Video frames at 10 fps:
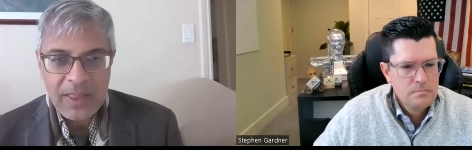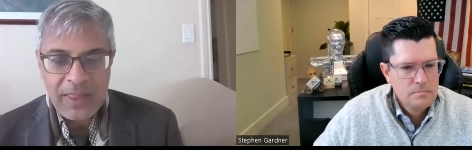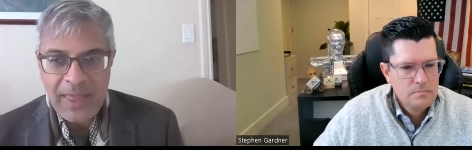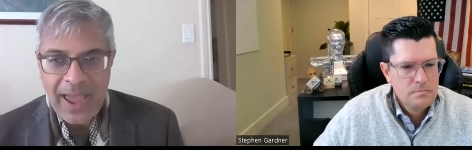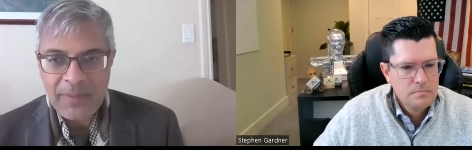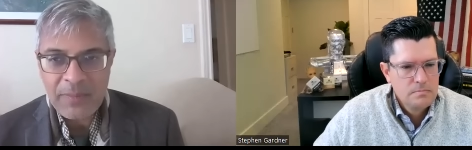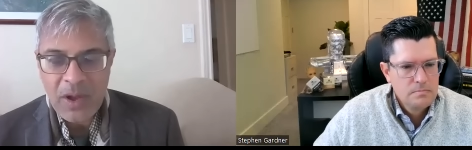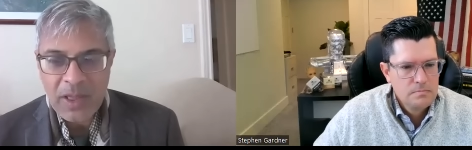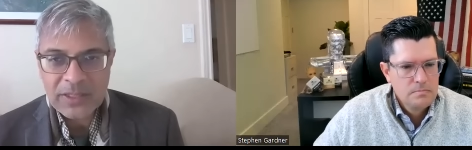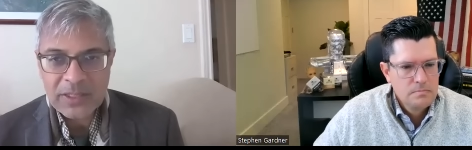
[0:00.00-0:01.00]
Speaker 1: that
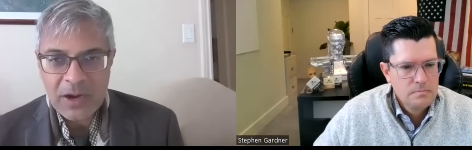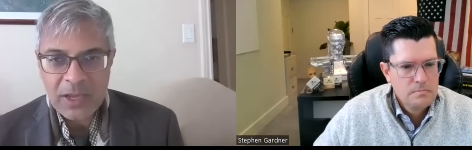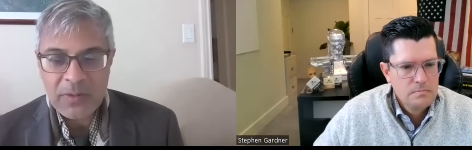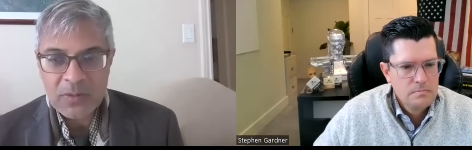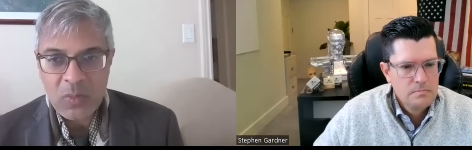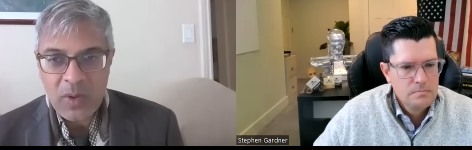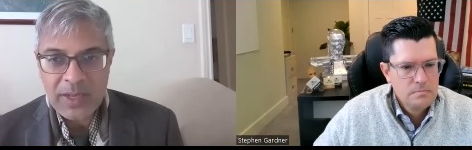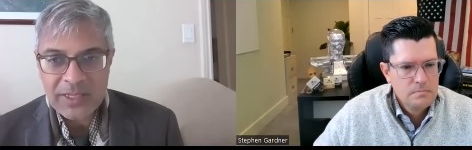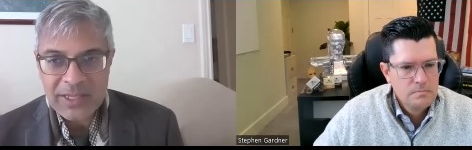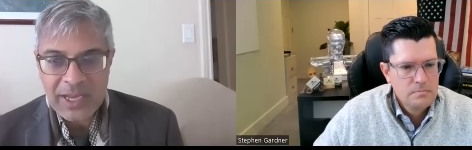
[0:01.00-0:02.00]
policy argument is
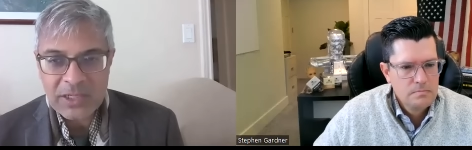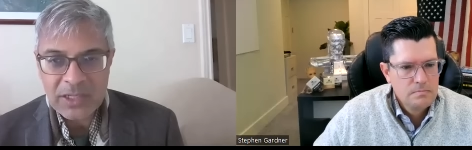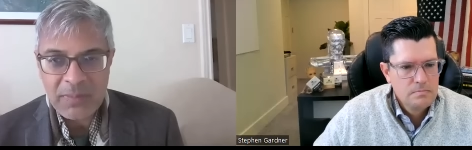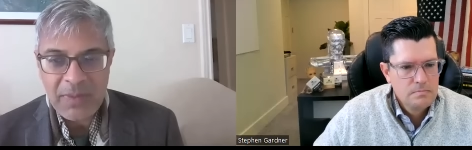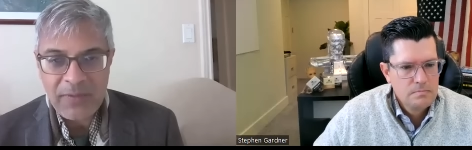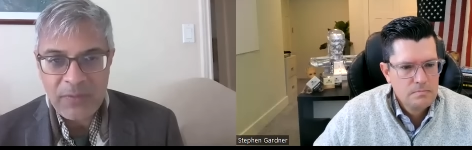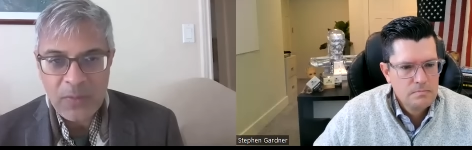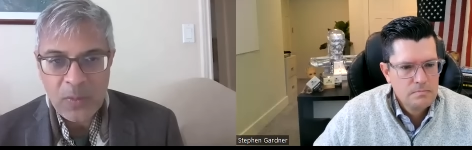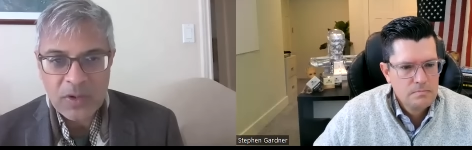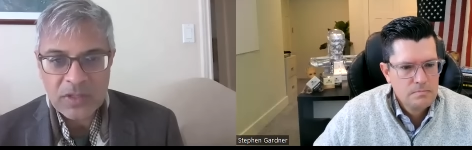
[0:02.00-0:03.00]
won essentially by
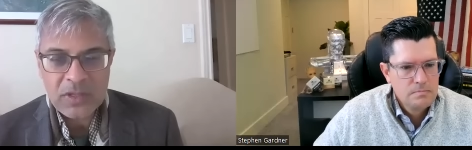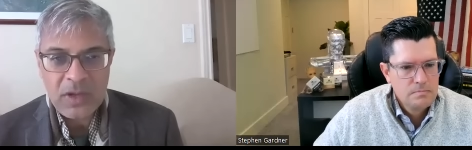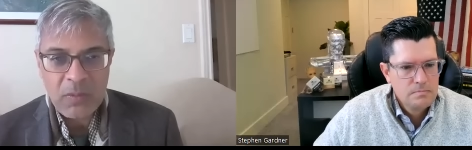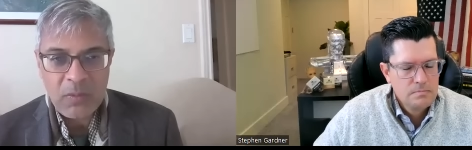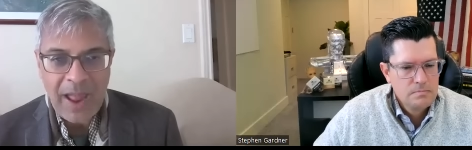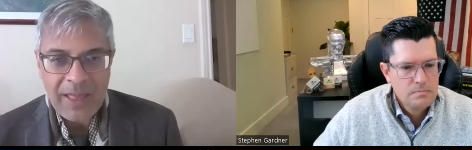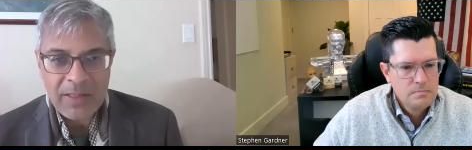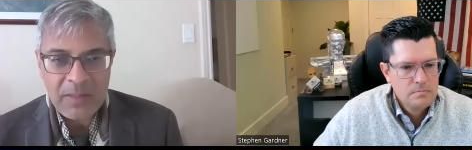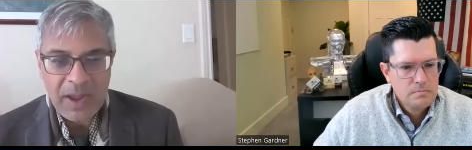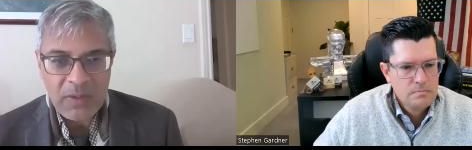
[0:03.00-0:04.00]
force
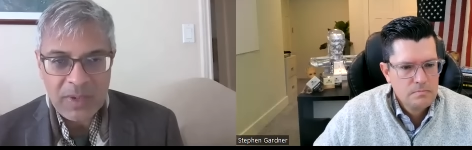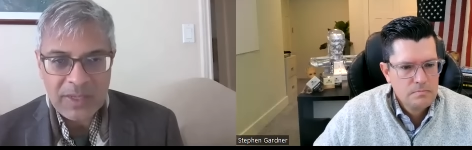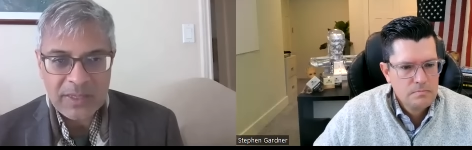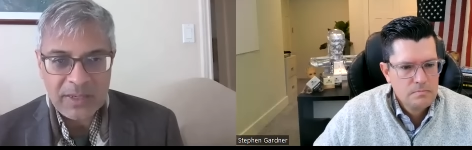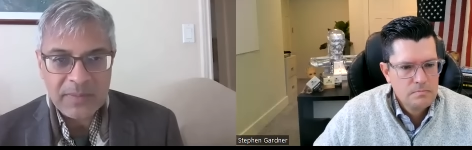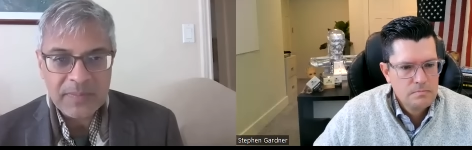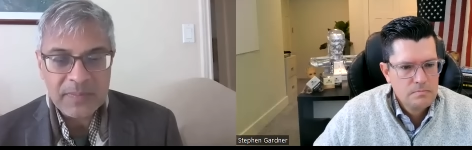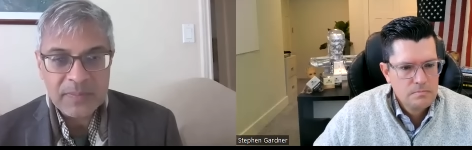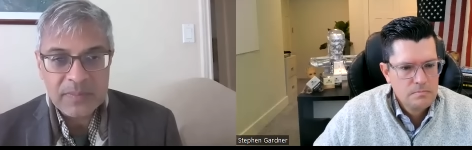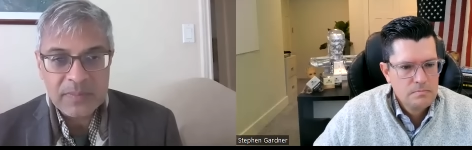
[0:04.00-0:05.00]
rather than by reason.
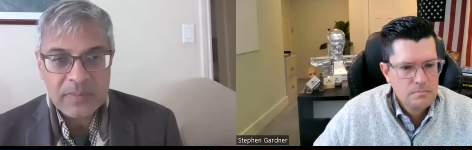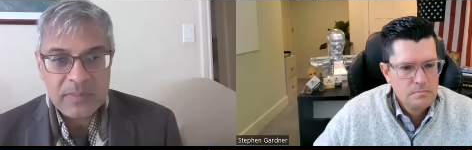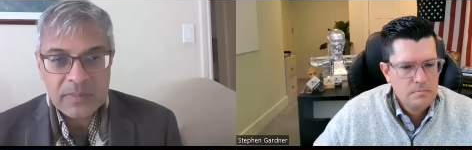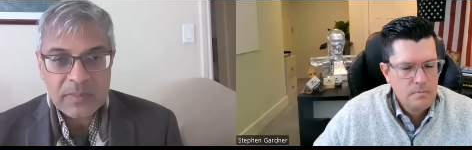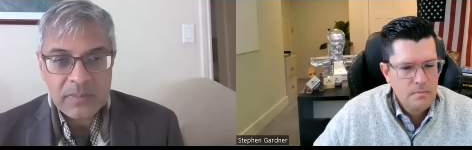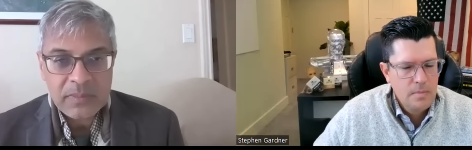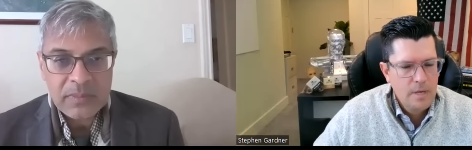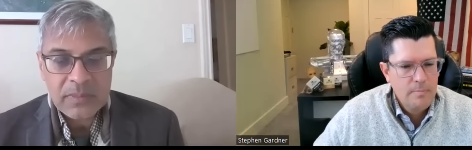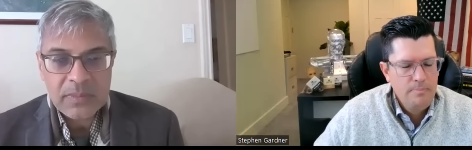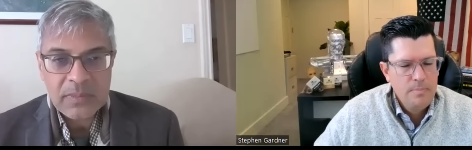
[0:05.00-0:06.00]

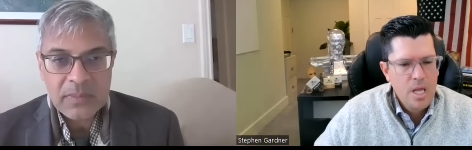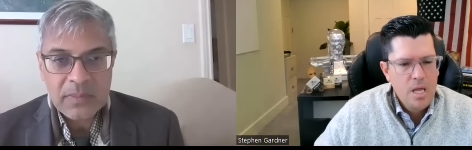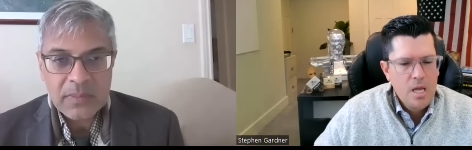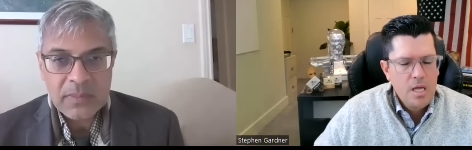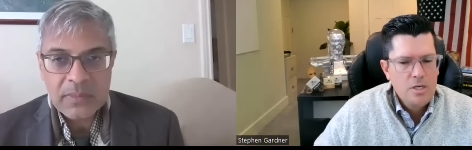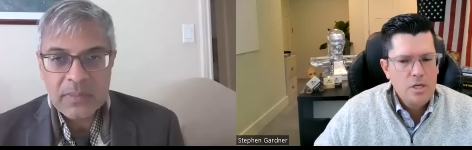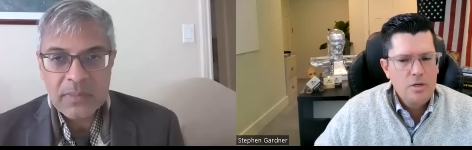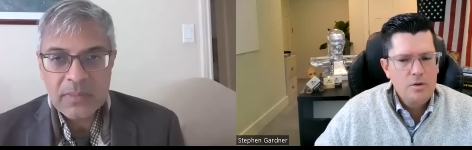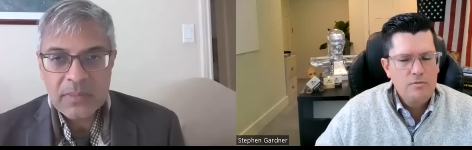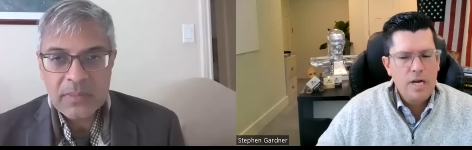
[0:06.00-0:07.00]
Speaker 2: Yeah. Do
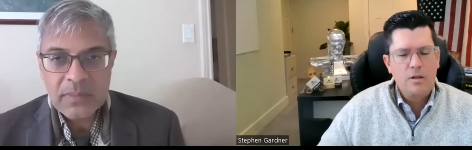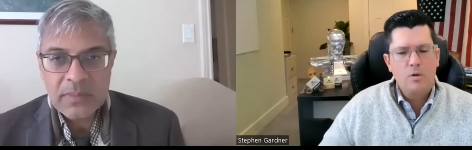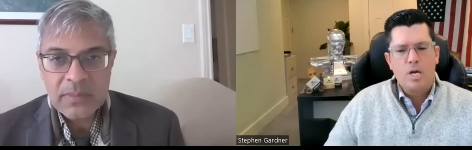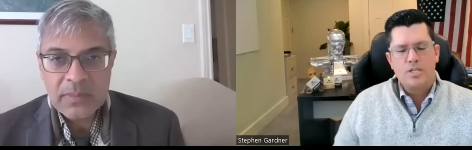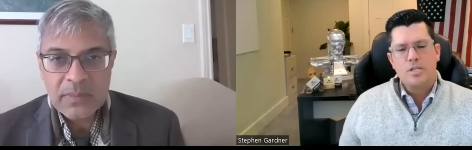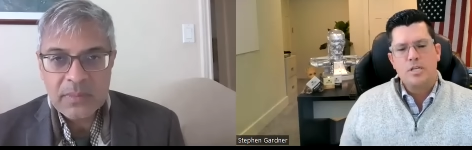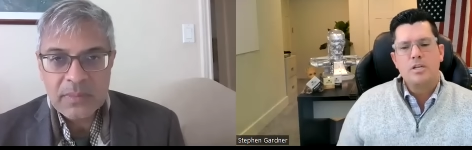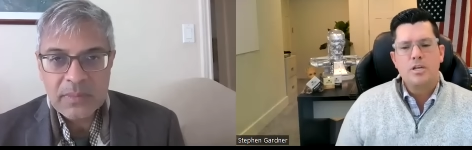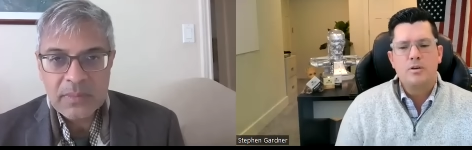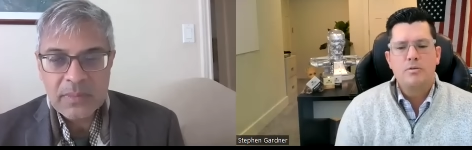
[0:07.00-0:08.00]
you final
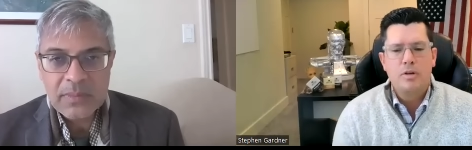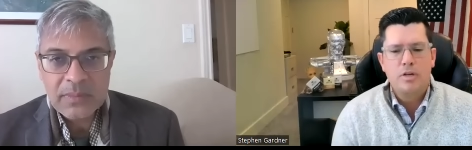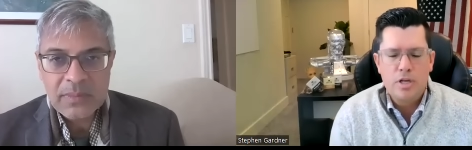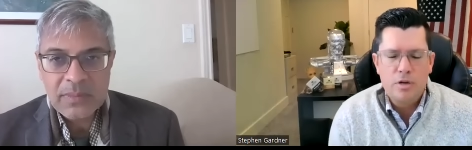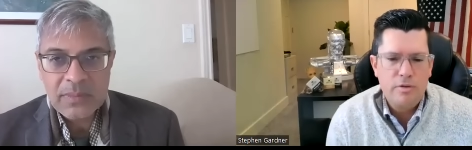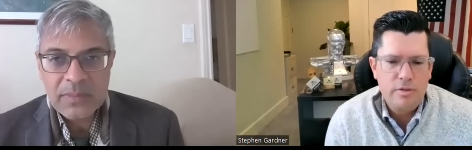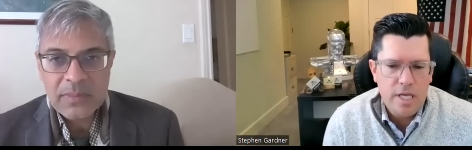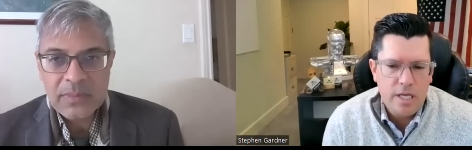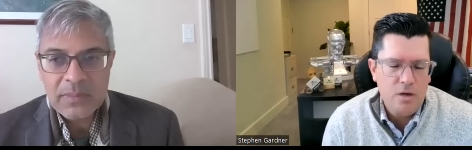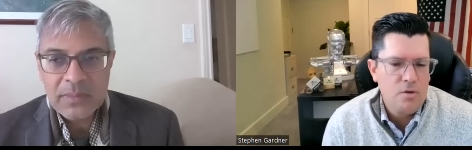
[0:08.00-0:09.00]
question? Do you do you
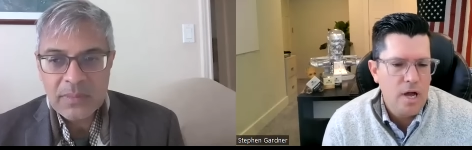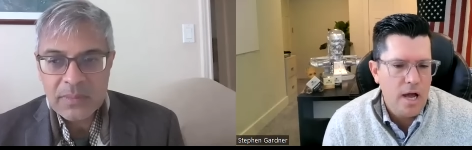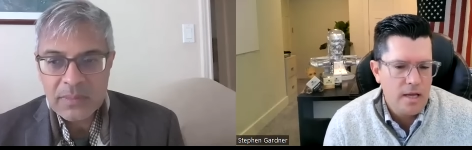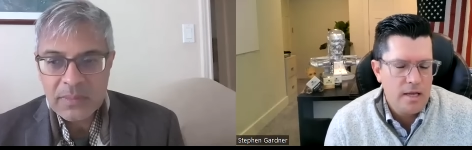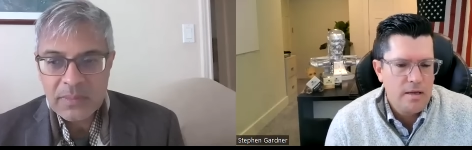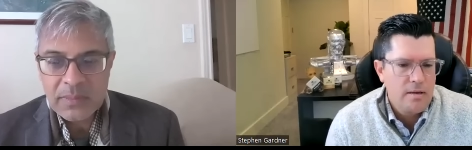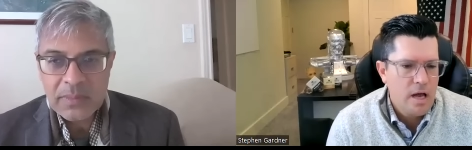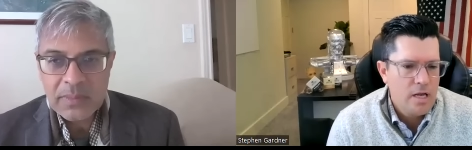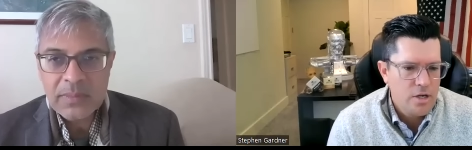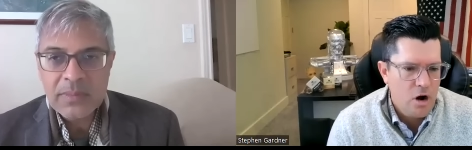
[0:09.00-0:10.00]
think you got
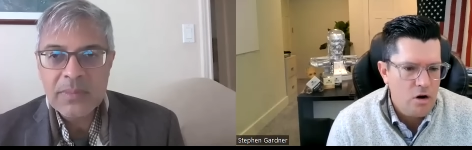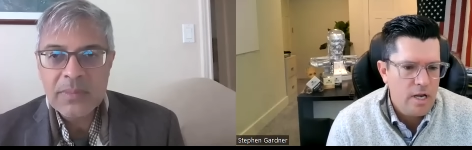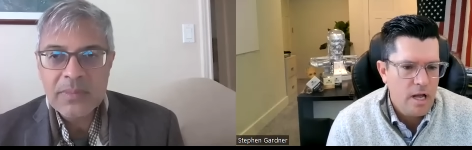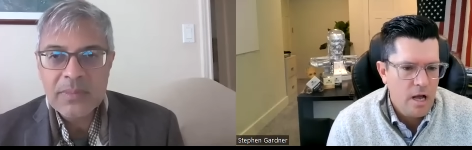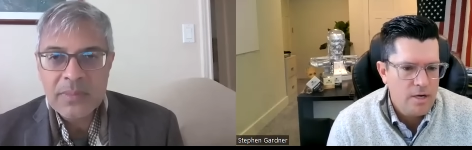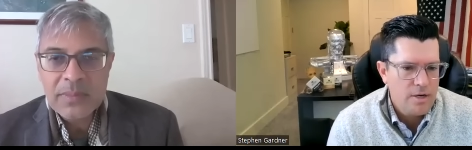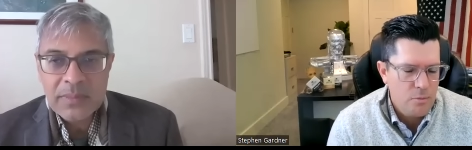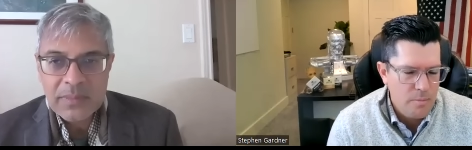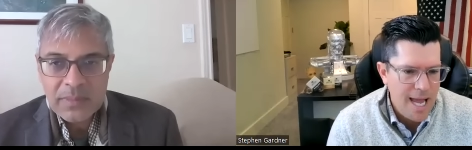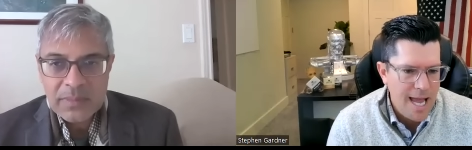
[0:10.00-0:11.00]
a, a target on
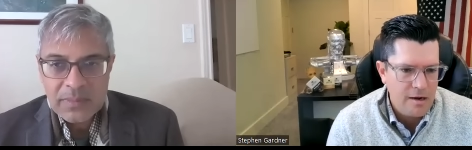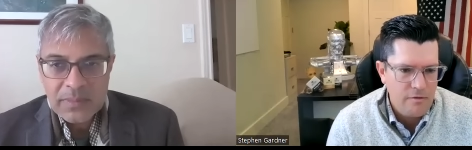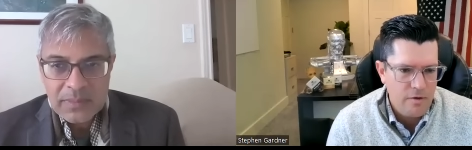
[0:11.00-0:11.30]
your back